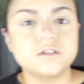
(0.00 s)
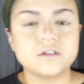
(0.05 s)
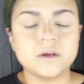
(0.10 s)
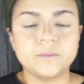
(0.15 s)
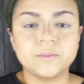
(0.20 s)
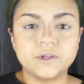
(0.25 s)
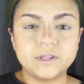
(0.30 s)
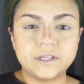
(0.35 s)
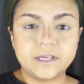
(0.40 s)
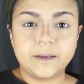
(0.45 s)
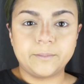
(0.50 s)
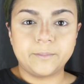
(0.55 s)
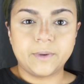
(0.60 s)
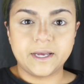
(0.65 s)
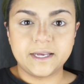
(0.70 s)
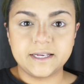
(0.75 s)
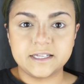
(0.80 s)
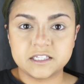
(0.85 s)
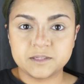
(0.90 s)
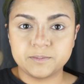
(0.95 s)
so I'm gonna get
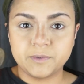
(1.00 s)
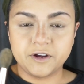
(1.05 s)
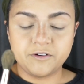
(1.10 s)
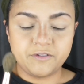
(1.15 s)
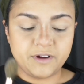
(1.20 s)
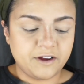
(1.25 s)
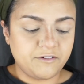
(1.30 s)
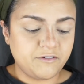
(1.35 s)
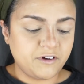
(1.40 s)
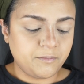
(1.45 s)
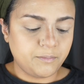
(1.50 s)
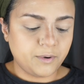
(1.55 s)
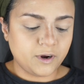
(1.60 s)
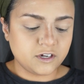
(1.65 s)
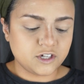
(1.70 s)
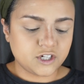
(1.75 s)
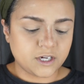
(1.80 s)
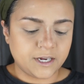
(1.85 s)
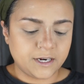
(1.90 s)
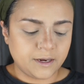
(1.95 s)
it's my Ray Ray
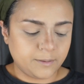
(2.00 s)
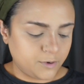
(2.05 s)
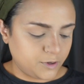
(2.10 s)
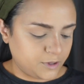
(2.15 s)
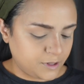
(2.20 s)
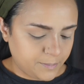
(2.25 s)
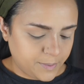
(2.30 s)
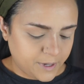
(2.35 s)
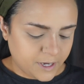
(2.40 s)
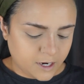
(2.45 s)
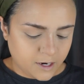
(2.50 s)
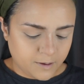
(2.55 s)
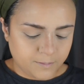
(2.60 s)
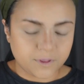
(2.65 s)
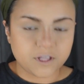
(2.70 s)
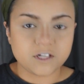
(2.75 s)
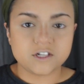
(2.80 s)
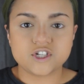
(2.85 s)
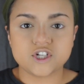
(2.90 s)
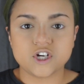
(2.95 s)
brush and I'm gonna pick
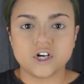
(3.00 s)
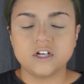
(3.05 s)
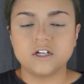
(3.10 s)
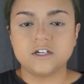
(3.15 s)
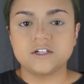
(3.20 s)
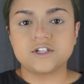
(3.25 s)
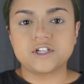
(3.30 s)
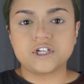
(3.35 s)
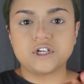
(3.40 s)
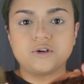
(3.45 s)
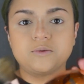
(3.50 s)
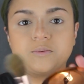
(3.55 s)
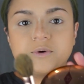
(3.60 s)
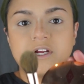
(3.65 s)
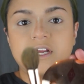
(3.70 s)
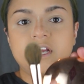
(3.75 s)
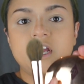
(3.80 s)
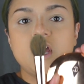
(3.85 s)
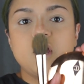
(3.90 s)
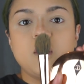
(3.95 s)
up the Charlotte
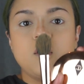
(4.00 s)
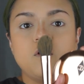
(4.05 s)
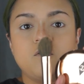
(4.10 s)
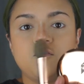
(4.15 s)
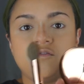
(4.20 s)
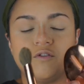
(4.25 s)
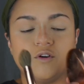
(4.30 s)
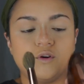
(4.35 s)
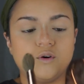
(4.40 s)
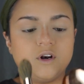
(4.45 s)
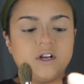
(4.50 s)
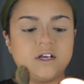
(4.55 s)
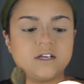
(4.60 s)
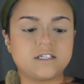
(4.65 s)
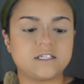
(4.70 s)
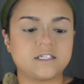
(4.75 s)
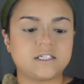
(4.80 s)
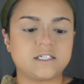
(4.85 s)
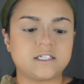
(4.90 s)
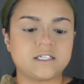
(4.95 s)
Tilbury
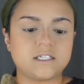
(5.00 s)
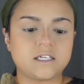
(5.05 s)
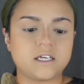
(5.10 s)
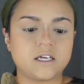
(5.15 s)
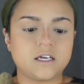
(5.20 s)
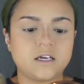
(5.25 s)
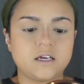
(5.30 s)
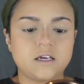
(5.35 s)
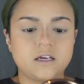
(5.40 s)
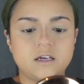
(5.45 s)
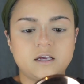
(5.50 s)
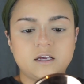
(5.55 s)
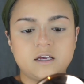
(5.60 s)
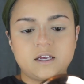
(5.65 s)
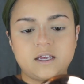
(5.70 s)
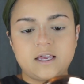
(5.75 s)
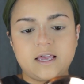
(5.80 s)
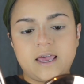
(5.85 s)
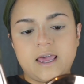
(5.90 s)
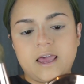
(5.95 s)
Flawless
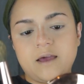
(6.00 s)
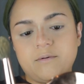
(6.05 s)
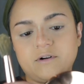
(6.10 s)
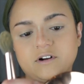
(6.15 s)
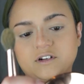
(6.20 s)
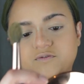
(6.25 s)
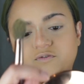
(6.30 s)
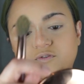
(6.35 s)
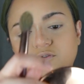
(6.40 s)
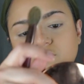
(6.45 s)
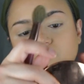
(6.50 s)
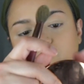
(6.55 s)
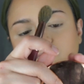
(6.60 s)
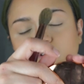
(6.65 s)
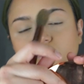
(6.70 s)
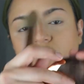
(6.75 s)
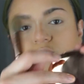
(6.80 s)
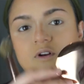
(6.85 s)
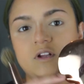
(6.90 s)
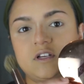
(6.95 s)
Airbrush
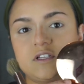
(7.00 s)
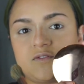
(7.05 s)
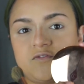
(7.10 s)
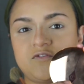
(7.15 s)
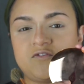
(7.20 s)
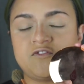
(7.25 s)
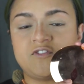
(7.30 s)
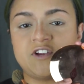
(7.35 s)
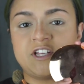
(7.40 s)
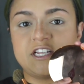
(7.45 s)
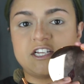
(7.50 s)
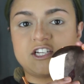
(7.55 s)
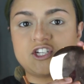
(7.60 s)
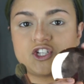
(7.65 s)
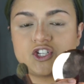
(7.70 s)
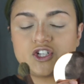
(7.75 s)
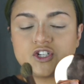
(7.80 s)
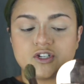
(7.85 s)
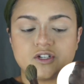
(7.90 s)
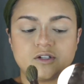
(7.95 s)
Flawless
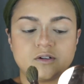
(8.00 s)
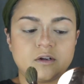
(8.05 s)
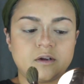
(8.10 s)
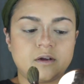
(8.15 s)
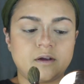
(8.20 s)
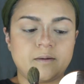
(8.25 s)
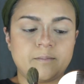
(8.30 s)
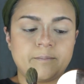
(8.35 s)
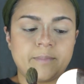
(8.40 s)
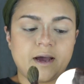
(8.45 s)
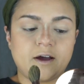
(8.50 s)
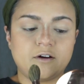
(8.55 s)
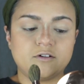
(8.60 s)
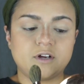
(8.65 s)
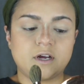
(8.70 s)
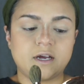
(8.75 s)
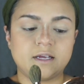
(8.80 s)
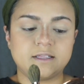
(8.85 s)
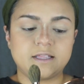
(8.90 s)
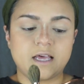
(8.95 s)
Finish
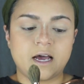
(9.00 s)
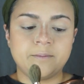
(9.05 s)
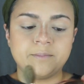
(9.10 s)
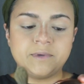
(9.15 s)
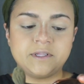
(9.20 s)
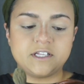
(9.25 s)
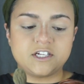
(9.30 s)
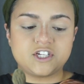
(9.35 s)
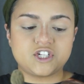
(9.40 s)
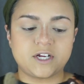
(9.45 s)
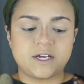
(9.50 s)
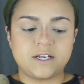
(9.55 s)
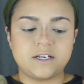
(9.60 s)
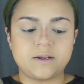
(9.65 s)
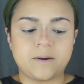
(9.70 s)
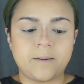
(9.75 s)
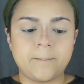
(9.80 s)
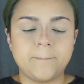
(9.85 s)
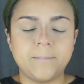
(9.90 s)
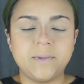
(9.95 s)
powder. I'm in the
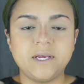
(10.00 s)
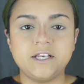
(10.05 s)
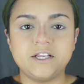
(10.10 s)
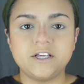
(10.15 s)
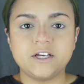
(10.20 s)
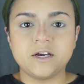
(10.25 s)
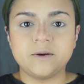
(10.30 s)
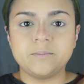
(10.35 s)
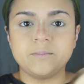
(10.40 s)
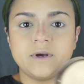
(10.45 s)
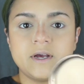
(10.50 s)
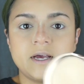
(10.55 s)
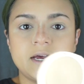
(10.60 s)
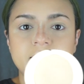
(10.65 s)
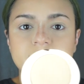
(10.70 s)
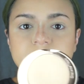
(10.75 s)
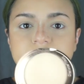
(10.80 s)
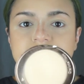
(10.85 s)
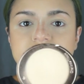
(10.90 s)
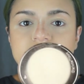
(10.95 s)
shade medium.
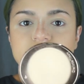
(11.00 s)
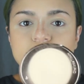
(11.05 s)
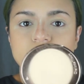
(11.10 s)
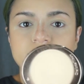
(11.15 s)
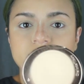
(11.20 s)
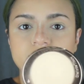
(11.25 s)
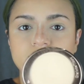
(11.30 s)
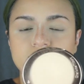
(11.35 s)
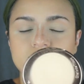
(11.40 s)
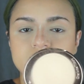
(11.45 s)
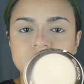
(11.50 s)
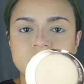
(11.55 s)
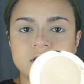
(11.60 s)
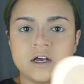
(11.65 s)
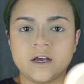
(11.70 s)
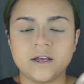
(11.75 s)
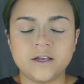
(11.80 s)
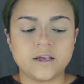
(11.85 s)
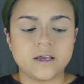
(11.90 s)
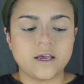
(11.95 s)
This is what it looks
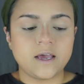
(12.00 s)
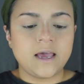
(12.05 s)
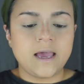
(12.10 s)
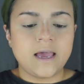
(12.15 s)
like,